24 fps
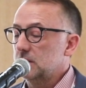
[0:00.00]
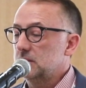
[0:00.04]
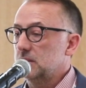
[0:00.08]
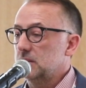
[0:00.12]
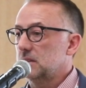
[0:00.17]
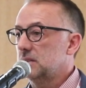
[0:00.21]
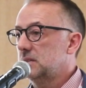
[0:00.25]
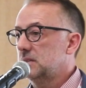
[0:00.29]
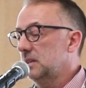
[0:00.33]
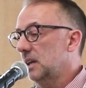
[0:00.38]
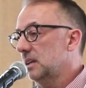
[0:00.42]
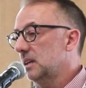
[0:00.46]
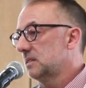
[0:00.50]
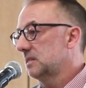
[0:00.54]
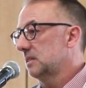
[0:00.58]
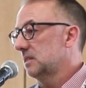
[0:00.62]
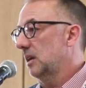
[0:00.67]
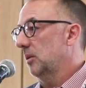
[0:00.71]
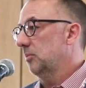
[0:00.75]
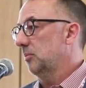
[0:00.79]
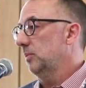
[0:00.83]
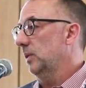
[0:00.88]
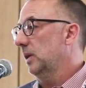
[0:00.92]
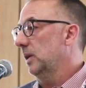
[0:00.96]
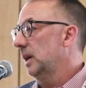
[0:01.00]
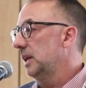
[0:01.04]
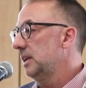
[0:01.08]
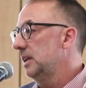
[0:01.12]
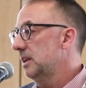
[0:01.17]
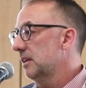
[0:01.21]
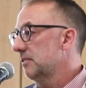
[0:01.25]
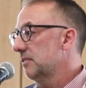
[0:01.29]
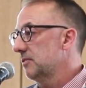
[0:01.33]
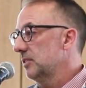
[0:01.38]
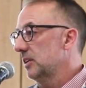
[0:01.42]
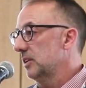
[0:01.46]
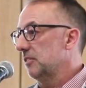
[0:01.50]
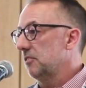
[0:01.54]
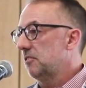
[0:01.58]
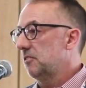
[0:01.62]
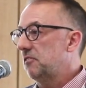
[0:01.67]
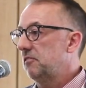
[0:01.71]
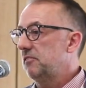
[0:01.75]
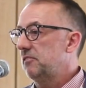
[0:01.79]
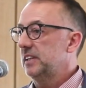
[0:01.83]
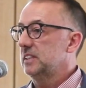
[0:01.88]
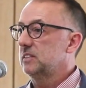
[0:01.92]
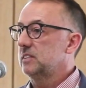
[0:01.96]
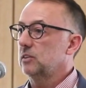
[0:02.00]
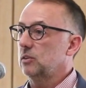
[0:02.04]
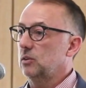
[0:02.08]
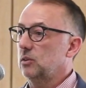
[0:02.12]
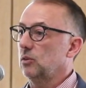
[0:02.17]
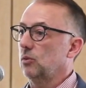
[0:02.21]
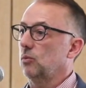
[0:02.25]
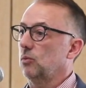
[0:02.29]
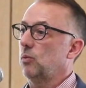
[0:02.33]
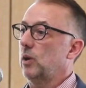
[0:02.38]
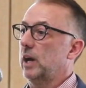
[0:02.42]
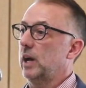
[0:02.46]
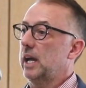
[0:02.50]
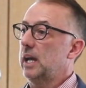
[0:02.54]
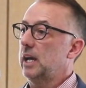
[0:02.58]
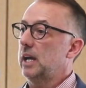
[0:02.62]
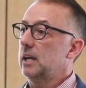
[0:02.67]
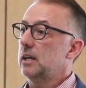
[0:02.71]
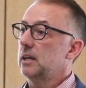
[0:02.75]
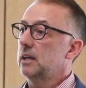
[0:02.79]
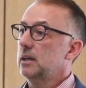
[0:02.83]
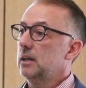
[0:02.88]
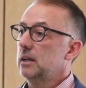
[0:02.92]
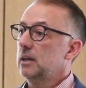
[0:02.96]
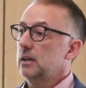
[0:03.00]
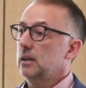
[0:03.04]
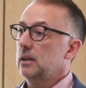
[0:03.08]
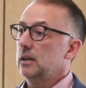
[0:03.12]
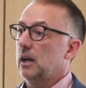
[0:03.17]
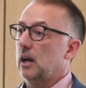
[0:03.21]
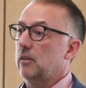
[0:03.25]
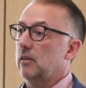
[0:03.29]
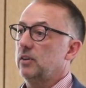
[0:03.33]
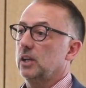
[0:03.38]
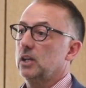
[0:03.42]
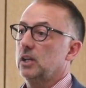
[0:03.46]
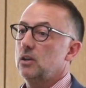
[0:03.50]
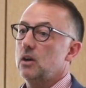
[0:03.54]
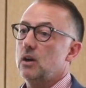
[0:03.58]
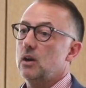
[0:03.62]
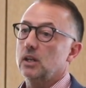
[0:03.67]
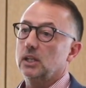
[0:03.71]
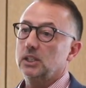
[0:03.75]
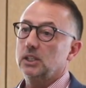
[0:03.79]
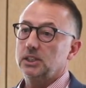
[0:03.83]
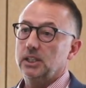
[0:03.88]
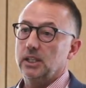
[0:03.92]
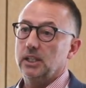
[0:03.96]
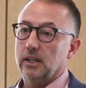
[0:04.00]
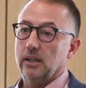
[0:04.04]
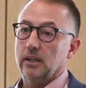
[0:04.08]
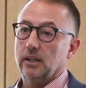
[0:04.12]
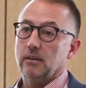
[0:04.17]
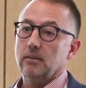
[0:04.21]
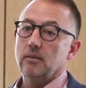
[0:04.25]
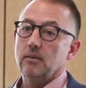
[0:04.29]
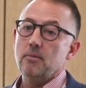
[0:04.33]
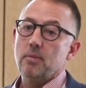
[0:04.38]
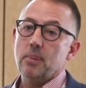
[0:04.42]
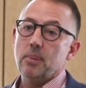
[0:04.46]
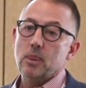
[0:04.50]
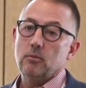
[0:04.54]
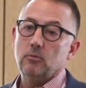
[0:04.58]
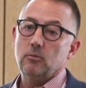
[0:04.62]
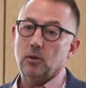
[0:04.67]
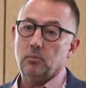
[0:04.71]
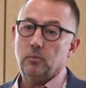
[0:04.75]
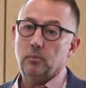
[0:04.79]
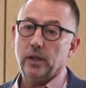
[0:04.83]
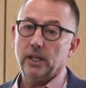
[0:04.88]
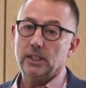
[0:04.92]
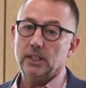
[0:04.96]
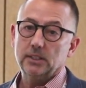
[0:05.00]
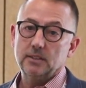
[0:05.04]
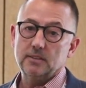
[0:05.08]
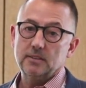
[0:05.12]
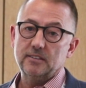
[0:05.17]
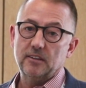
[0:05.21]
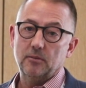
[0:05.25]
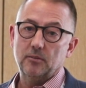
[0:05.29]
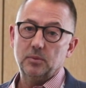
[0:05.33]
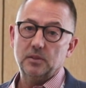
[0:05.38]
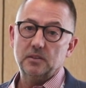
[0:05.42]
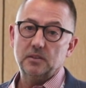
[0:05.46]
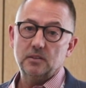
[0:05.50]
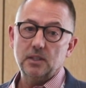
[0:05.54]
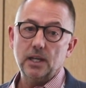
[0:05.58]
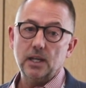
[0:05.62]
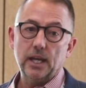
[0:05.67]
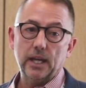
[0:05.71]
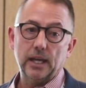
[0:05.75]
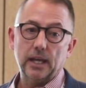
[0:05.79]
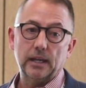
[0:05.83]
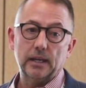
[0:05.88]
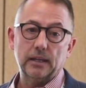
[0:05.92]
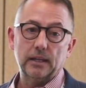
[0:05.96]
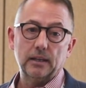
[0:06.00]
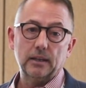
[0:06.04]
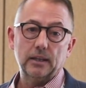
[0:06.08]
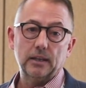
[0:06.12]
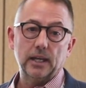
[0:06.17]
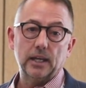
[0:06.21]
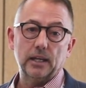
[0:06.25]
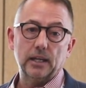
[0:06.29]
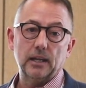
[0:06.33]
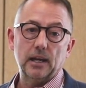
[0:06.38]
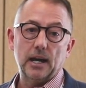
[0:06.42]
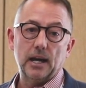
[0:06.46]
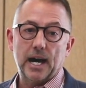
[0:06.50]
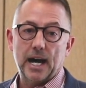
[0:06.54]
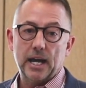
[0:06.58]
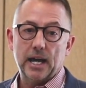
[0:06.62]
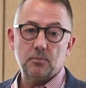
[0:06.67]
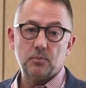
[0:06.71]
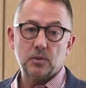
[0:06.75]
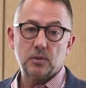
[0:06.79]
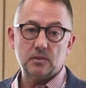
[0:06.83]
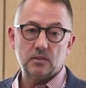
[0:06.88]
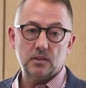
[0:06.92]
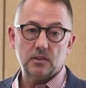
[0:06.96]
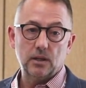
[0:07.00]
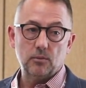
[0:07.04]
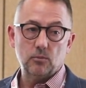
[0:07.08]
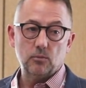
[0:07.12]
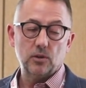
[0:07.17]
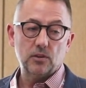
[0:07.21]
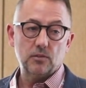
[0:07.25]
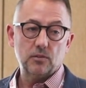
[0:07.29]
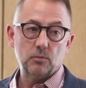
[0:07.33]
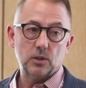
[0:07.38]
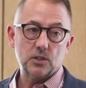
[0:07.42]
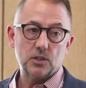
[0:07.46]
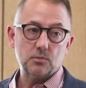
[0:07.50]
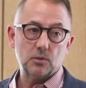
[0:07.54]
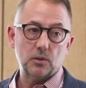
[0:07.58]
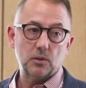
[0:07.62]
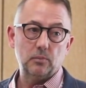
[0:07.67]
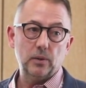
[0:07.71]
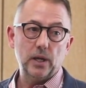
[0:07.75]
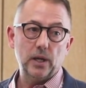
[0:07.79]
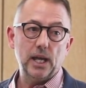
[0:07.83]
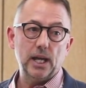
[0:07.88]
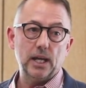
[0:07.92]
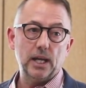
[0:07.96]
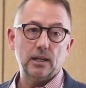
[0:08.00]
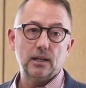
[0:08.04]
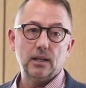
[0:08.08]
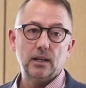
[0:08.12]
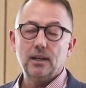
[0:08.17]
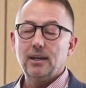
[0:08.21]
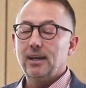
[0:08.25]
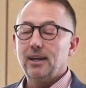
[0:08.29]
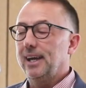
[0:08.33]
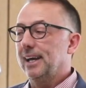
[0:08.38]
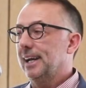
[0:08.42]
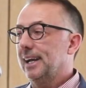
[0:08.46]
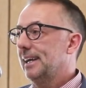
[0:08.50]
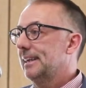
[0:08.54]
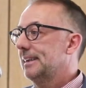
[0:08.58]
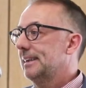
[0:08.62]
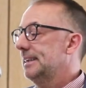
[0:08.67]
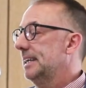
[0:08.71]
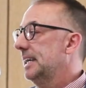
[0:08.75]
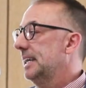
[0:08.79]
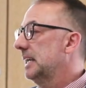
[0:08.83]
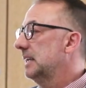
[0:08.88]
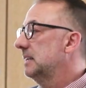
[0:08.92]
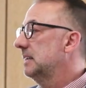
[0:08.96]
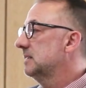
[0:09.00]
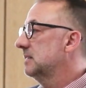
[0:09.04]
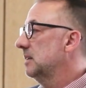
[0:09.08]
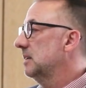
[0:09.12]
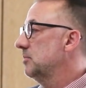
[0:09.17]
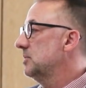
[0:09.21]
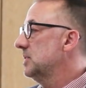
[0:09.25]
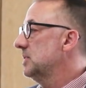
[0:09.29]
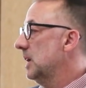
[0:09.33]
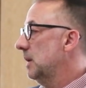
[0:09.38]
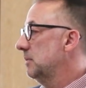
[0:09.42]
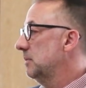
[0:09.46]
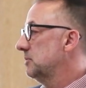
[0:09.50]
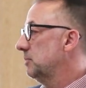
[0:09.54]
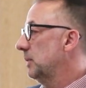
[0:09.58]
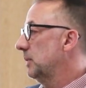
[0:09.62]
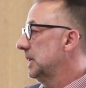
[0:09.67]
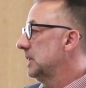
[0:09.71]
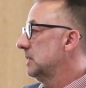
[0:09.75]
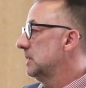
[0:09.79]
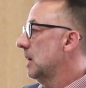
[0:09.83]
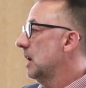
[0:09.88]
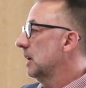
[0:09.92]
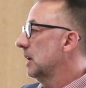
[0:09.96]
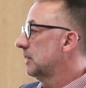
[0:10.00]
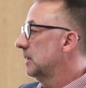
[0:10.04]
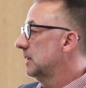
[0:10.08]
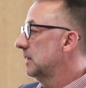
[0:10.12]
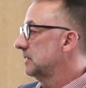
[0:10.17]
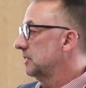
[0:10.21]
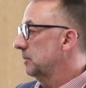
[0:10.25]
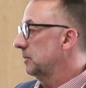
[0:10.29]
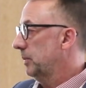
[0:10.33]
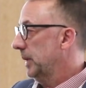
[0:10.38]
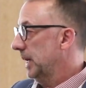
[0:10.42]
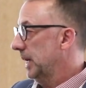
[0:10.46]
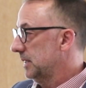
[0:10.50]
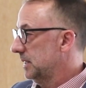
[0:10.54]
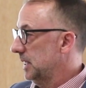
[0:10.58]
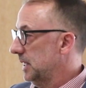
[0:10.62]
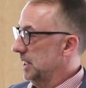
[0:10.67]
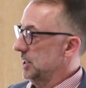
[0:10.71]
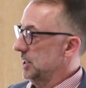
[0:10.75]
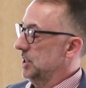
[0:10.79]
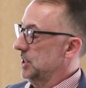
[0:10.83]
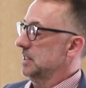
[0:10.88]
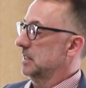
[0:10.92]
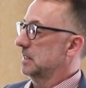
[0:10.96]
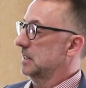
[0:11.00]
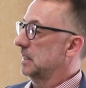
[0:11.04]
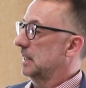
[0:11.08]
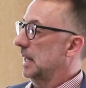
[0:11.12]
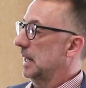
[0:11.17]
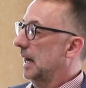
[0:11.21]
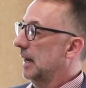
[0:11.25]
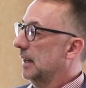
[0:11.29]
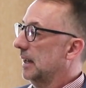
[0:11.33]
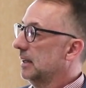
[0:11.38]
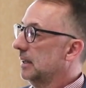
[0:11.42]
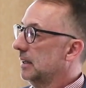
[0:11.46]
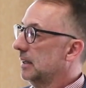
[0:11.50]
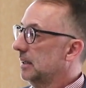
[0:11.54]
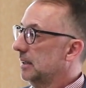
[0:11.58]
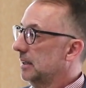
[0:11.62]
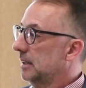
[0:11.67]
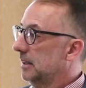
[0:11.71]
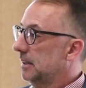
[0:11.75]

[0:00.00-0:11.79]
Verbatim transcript: because it sets up a different physical way of acknowledging what patients have been saying that I present with much more pain, and I think sometimes my doctor doesn't pay attention to that.